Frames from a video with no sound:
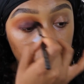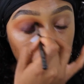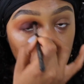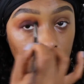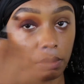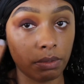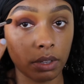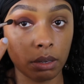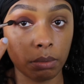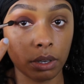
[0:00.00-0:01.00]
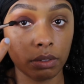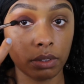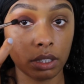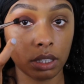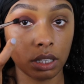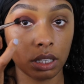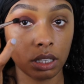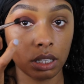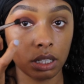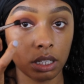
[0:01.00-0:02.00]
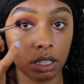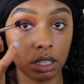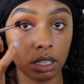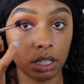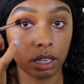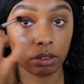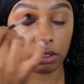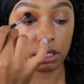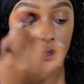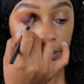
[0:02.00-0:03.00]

So it can fit perfectly in that crease.